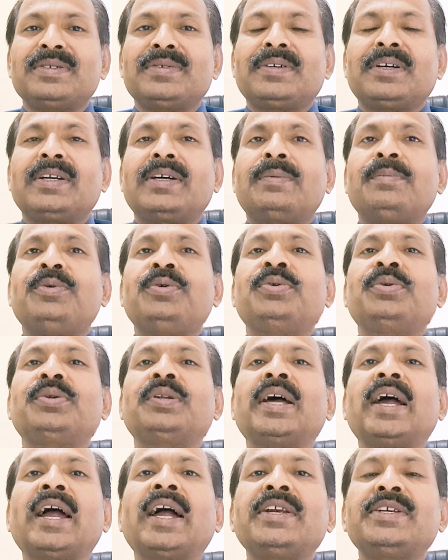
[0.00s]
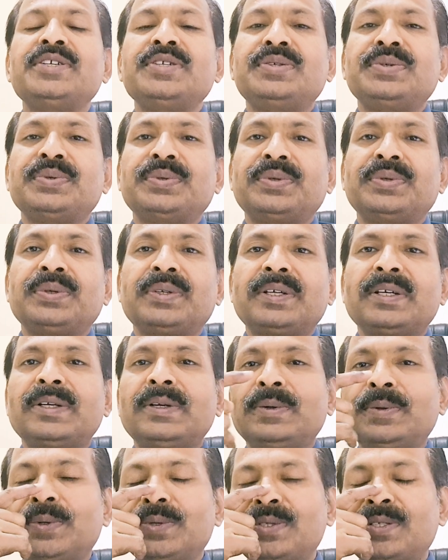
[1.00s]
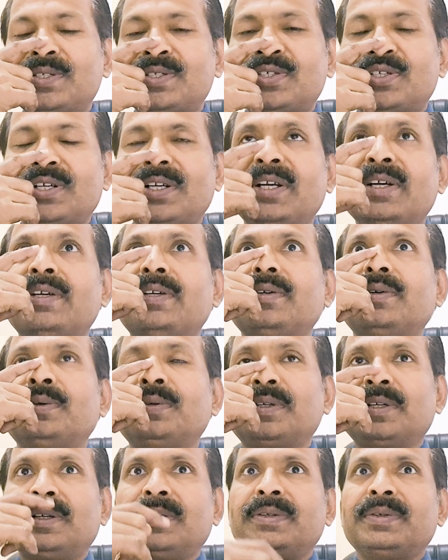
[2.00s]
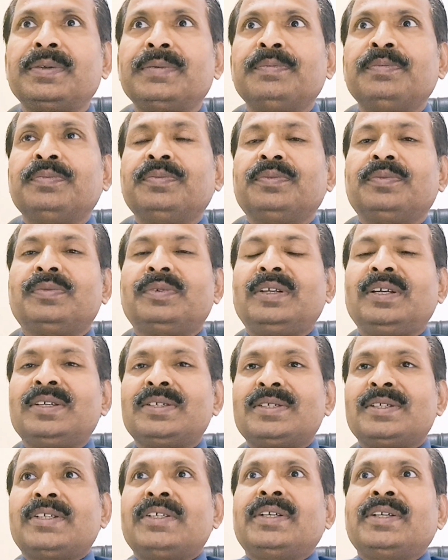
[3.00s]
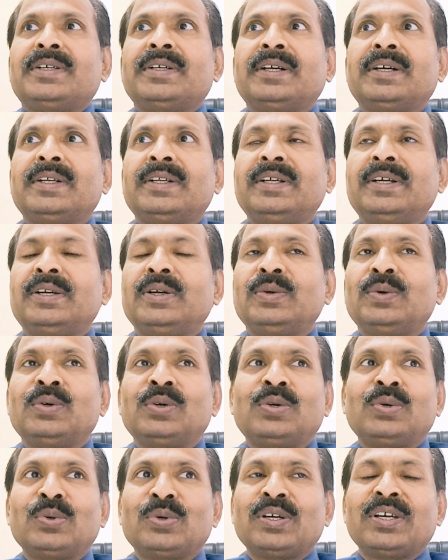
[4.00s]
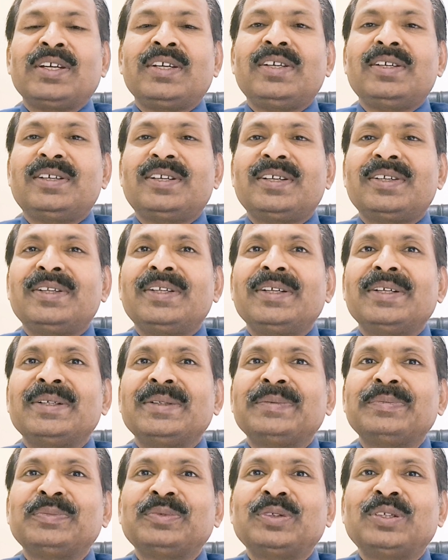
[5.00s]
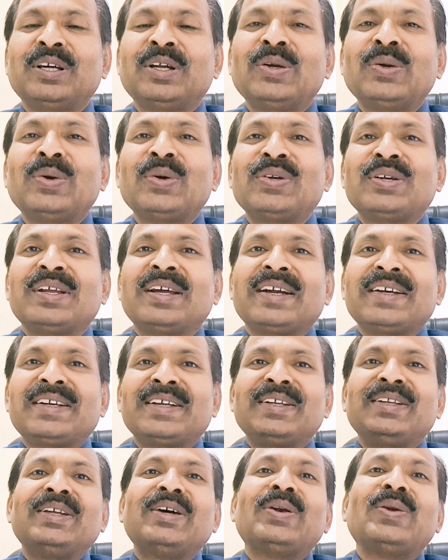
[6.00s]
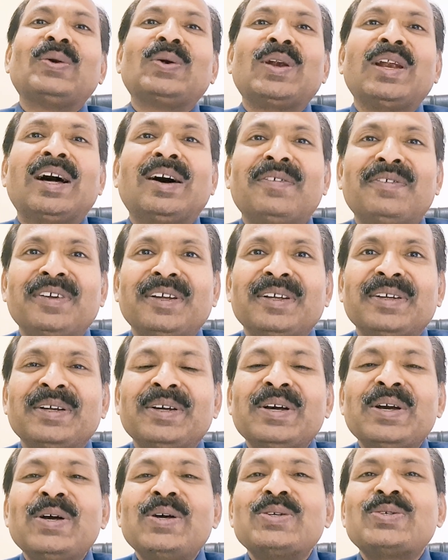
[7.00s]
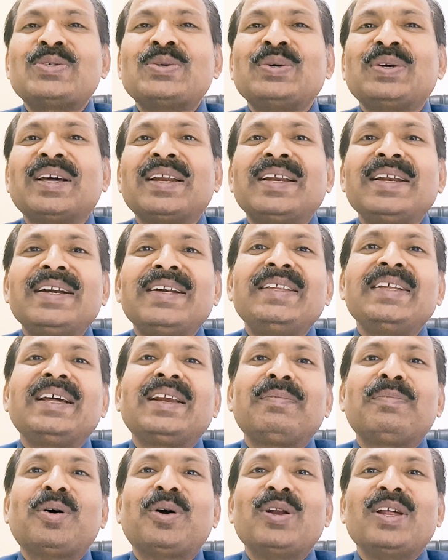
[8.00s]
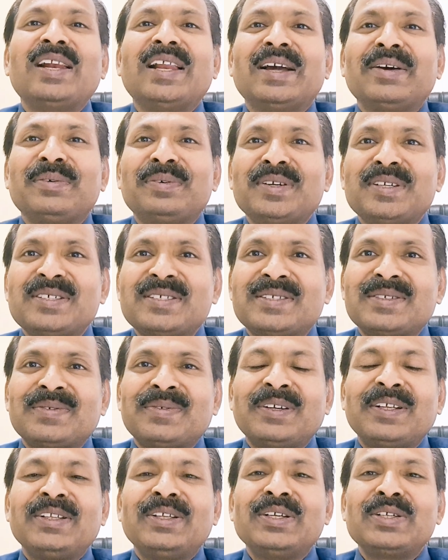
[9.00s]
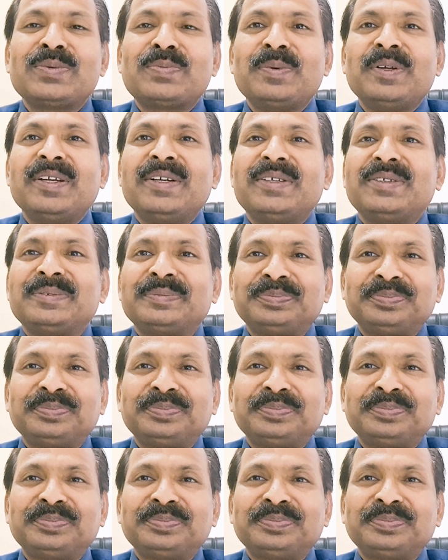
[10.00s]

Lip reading: You can come to know the attitude. Okay, nose straight. Okay, they are sitting and they are not looking here and there. They are not reacting. They are not laughing. So you can read their body language when they speak.